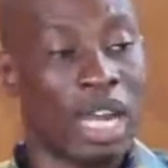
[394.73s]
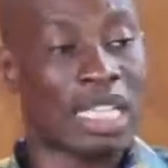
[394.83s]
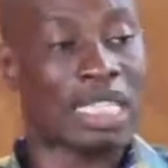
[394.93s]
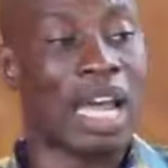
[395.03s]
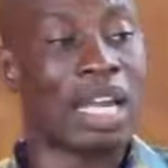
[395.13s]
you
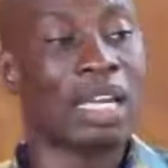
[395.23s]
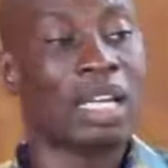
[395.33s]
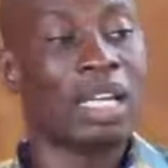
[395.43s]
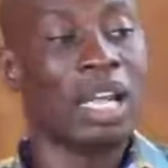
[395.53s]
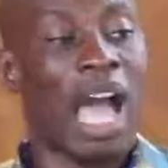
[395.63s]
understand,
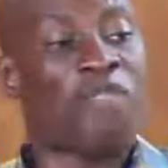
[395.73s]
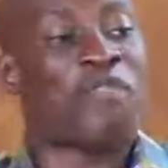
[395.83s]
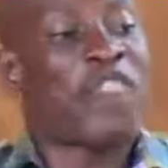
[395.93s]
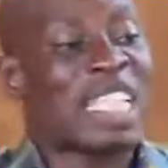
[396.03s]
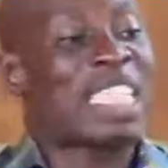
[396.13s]

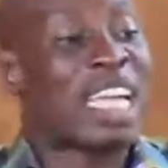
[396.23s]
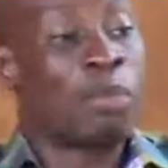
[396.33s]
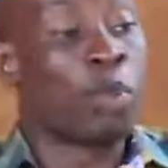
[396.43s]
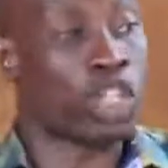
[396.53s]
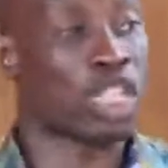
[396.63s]

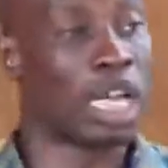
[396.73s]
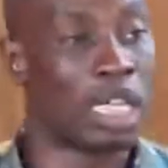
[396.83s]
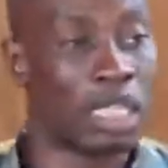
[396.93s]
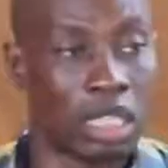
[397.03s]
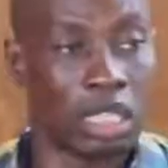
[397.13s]
affected
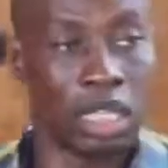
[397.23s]
emotionally,